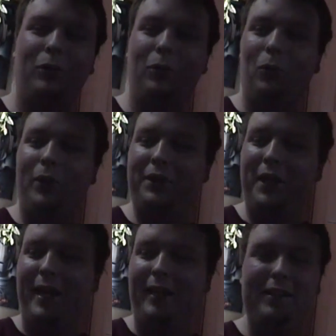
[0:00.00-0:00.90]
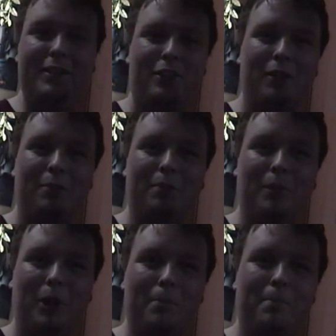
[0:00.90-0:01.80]
What the hell is her
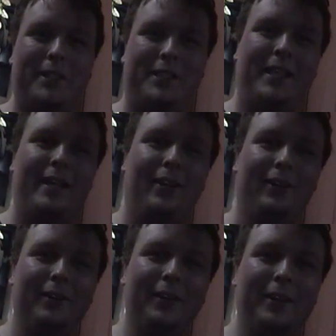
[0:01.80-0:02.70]
purpose here?